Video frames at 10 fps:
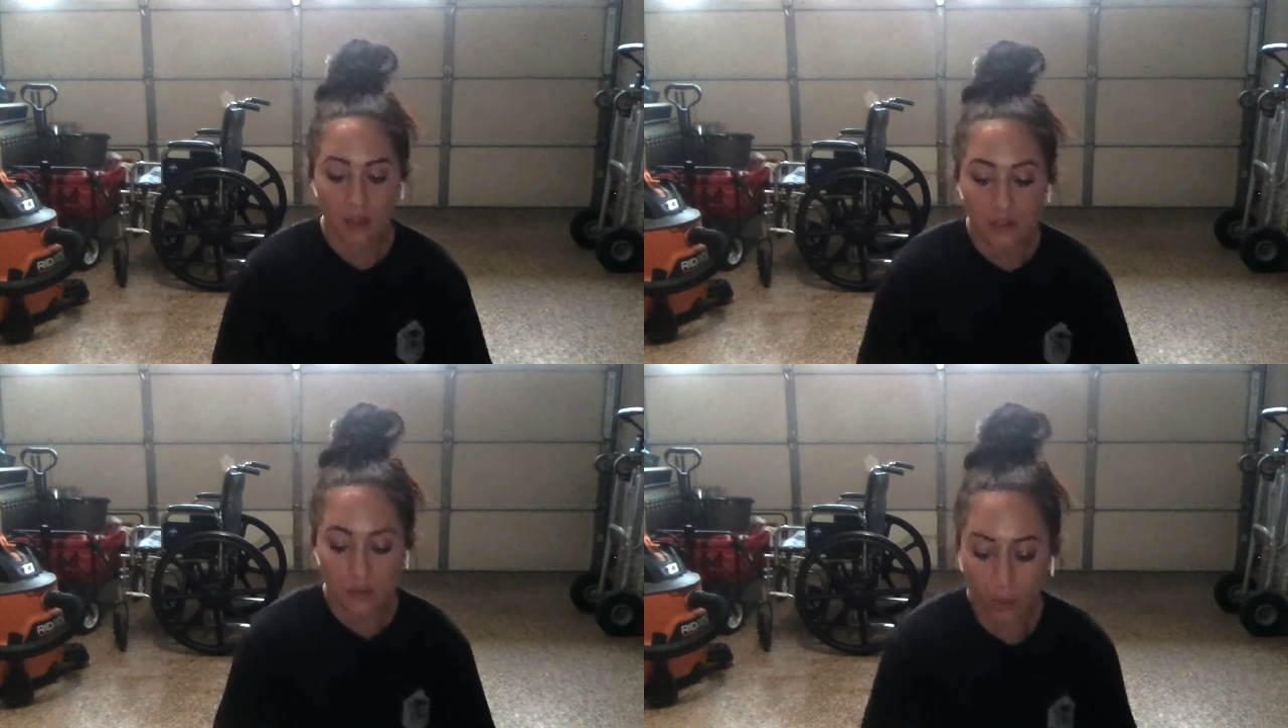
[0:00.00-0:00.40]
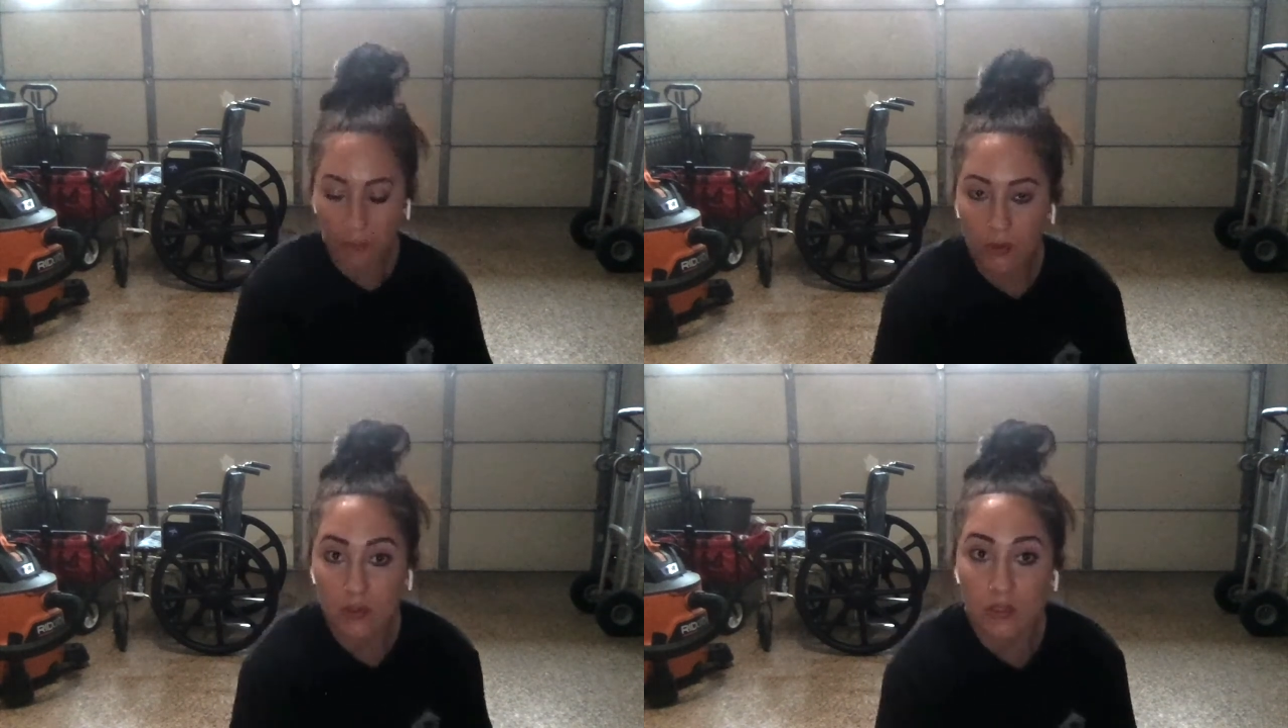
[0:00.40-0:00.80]
So I'm
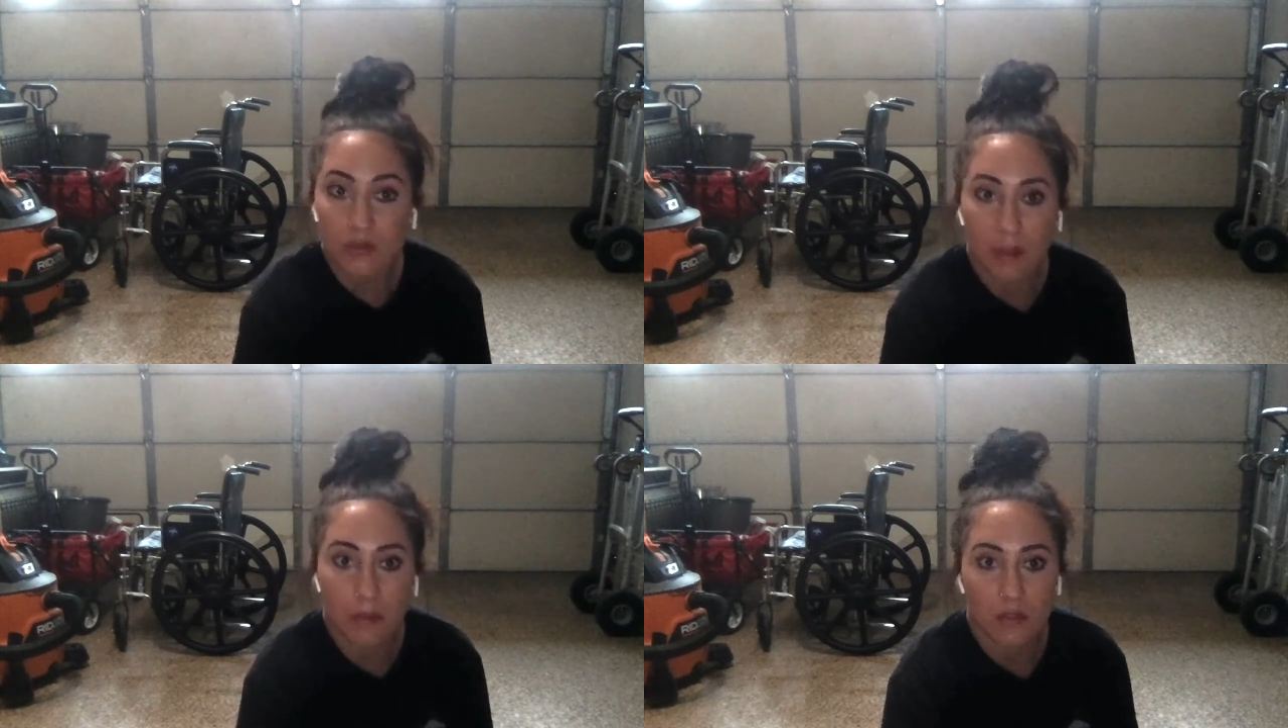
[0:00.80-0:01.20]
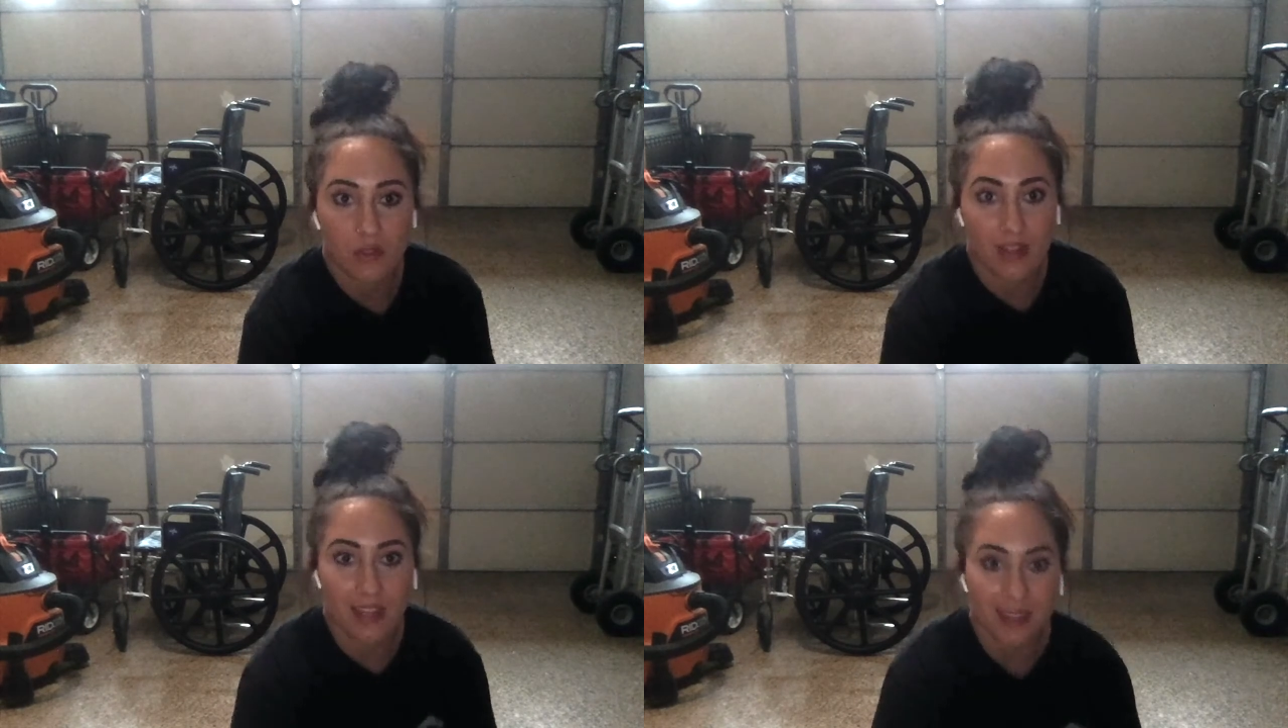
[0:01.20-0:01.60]
going to
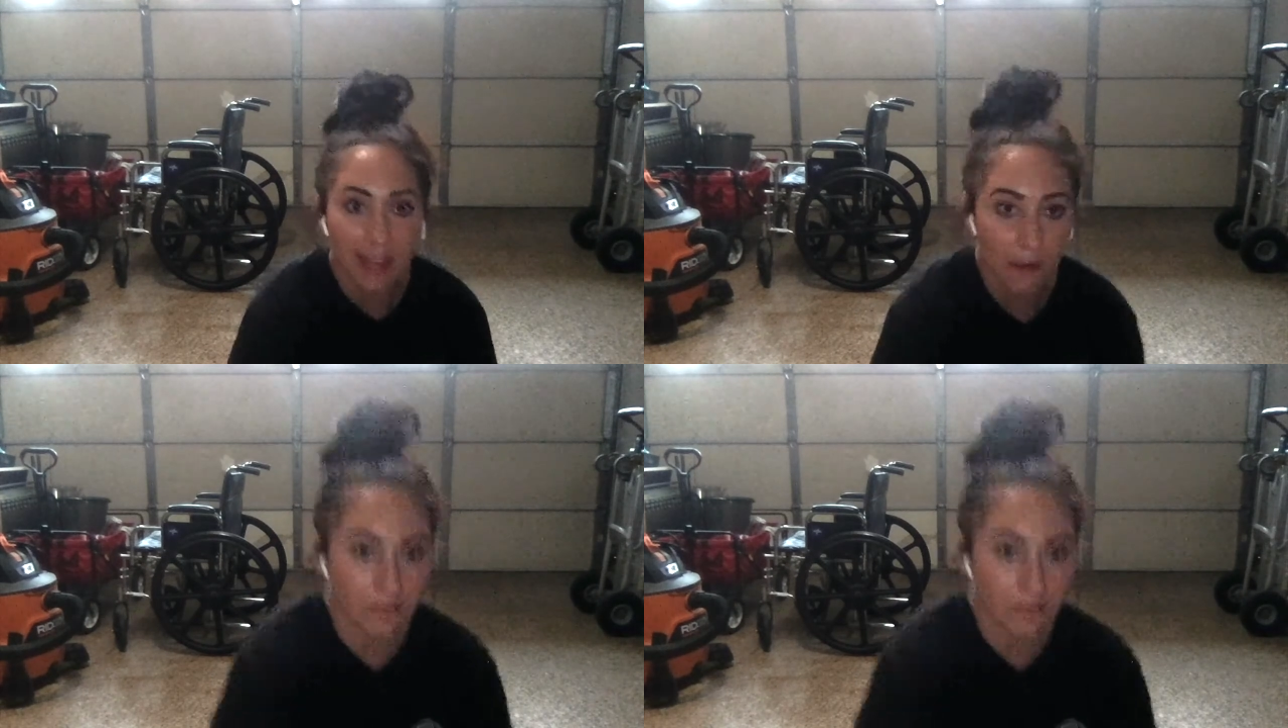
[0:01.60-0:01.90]
demonstrate that now.